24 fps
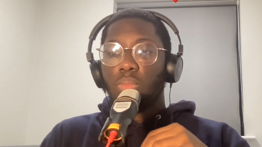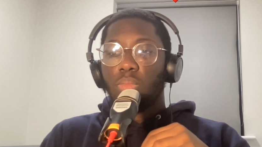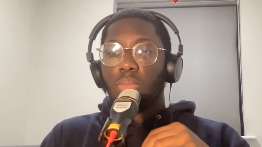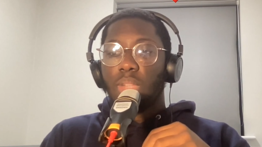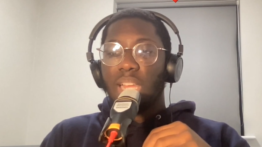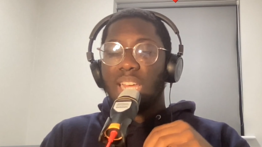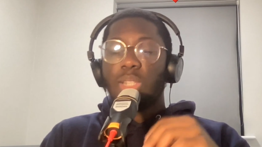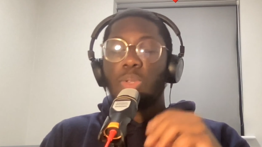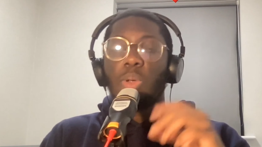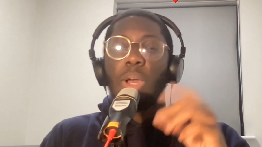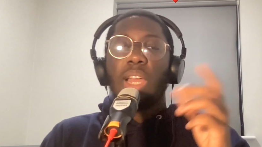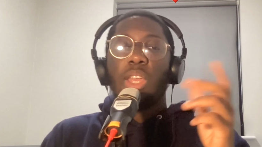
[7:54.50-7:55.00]

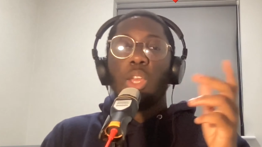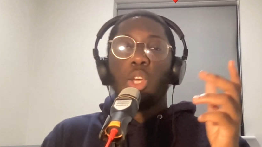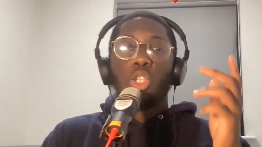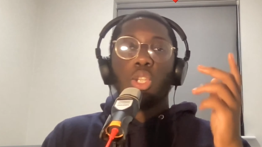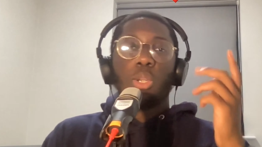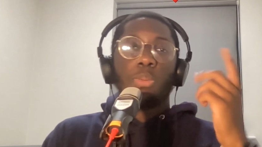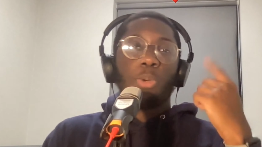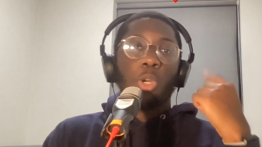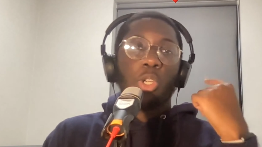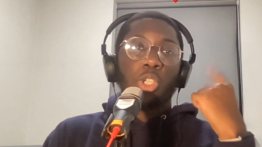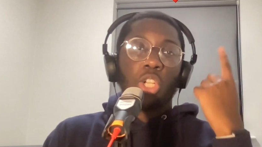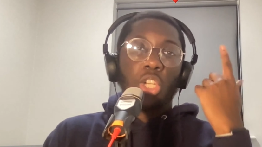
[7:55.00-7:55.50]
that's why your
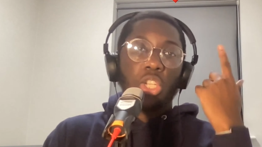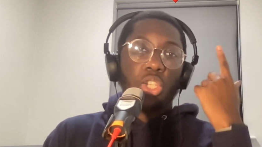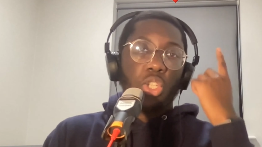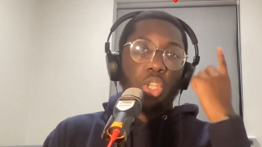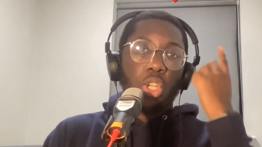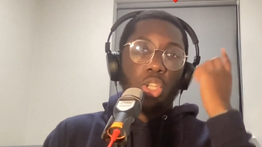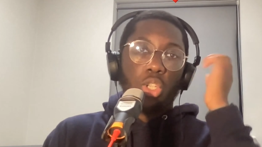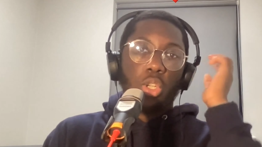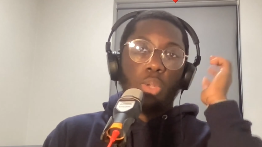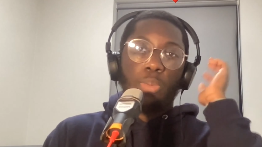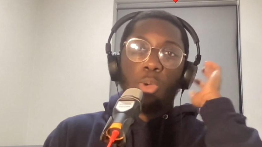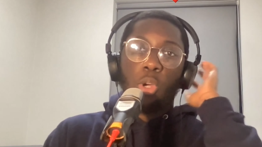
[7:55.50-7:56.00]
subconscious is
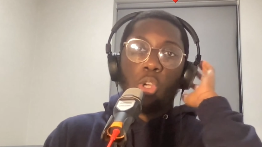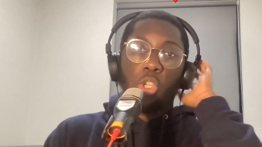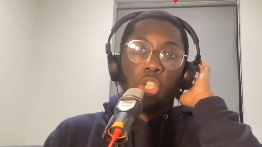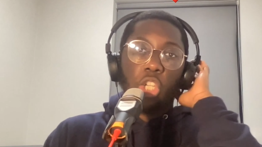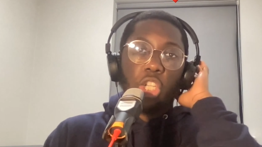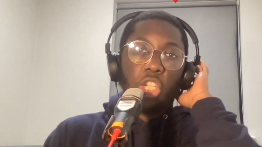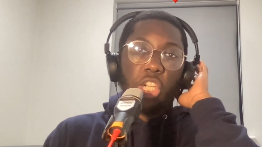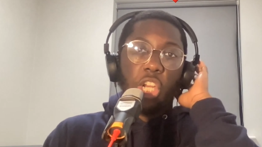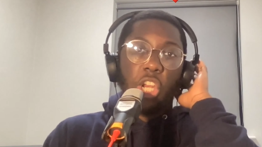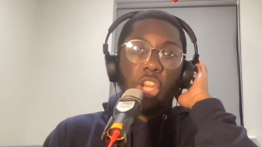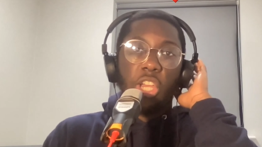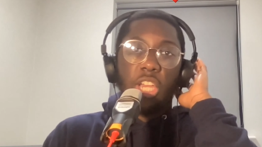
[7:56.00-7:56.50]
your
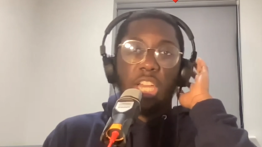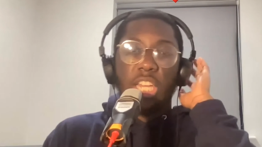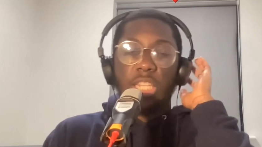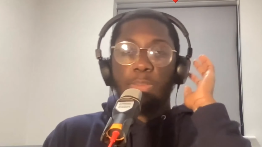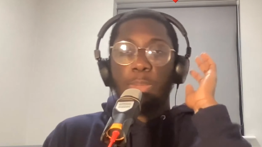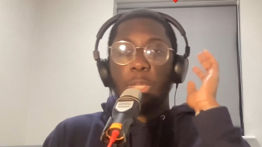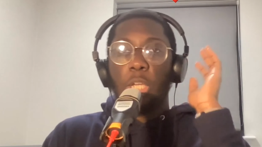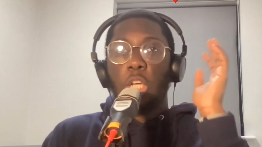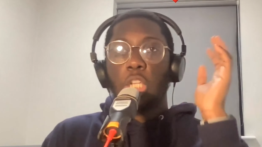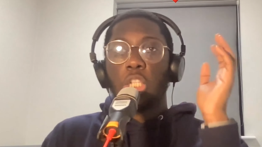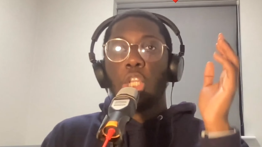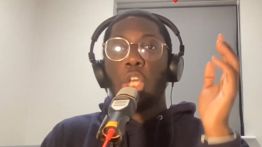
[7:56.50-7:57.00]
subconscious, sure you guys,
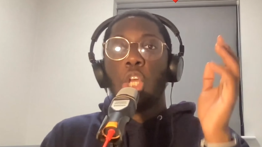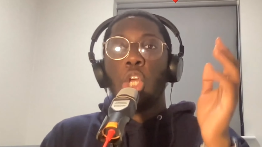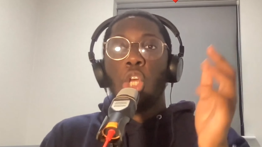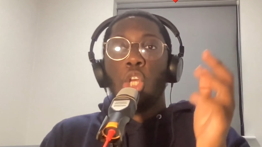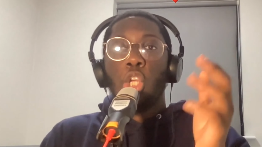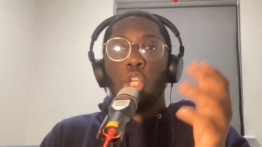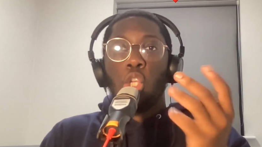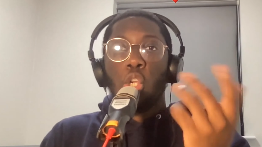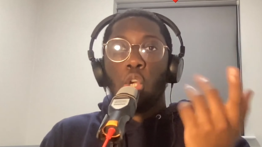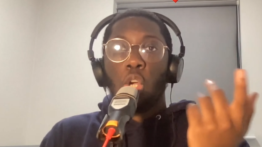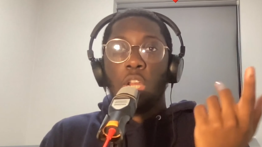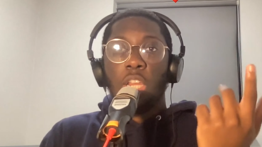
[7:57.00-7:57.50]
because
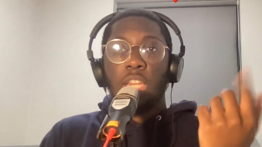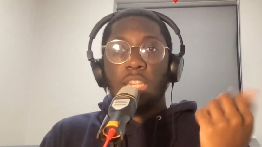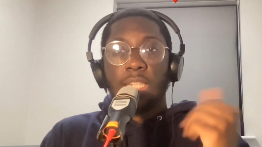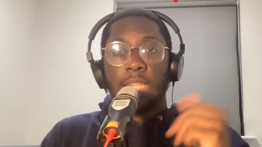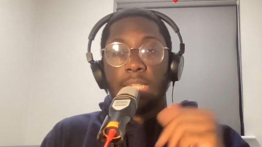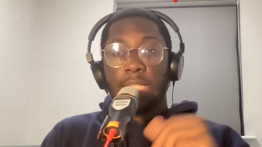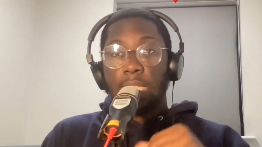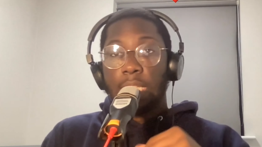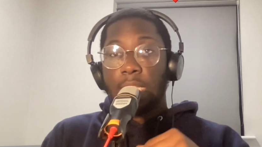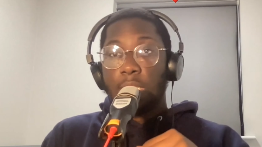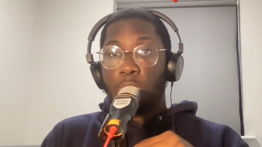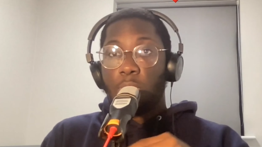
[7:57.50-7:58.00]
you could listen
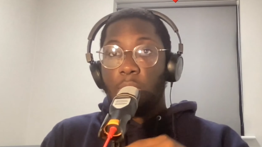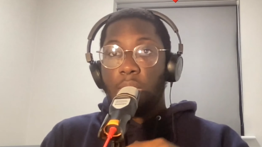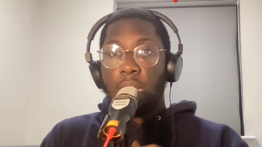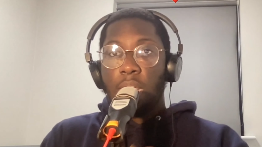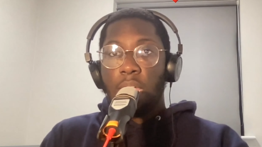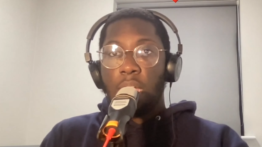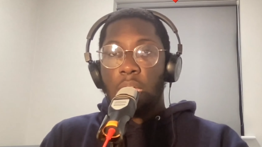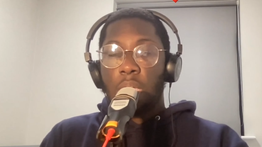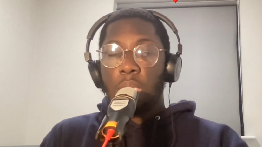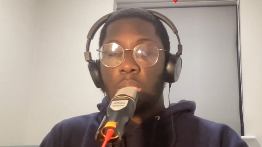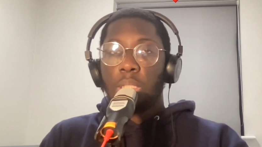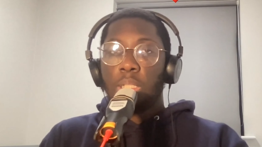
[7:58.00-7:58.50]
to this right
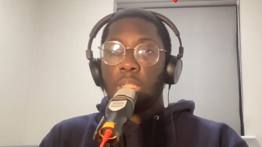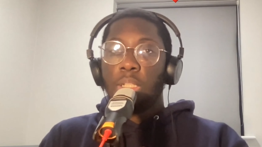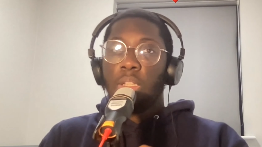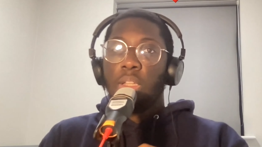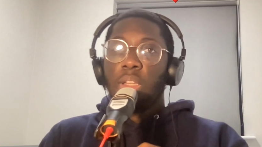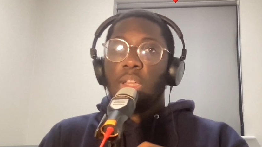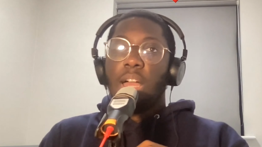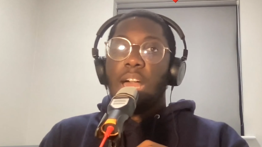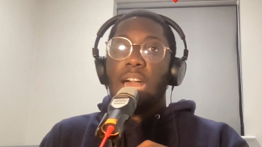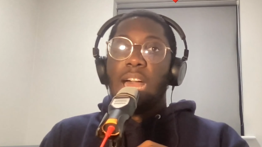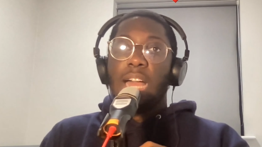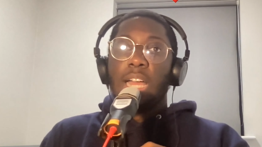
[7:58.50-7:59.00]
now
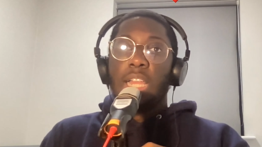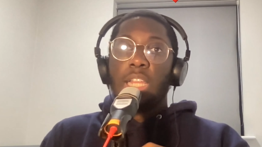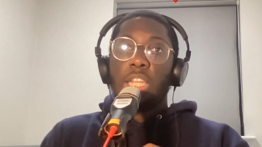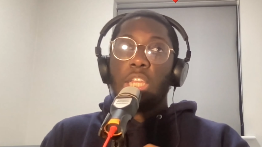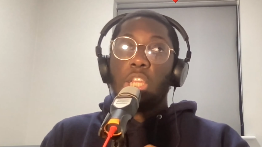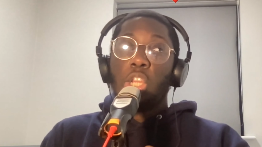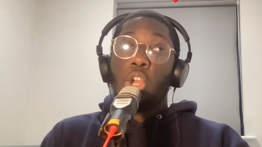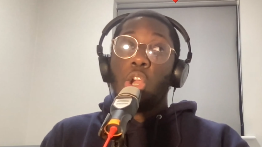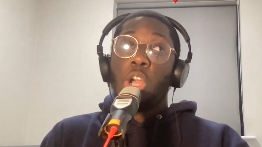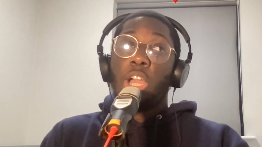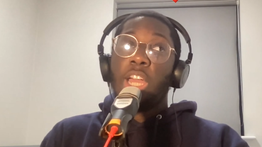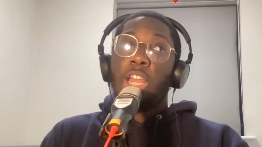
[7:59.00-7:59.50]
and
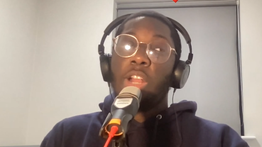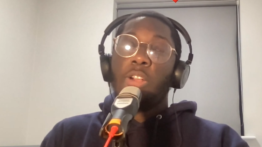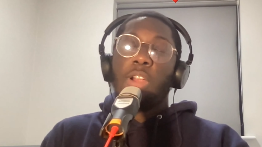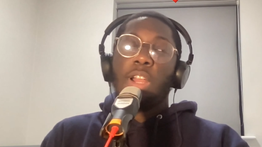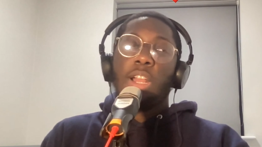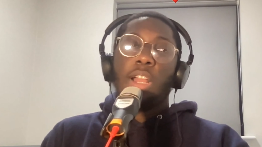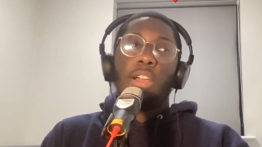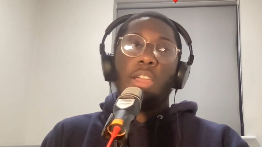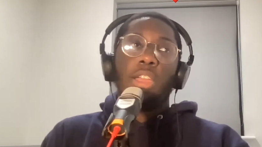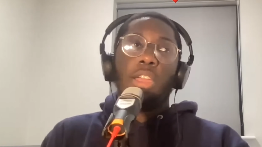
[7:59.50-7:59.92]
in your head right now,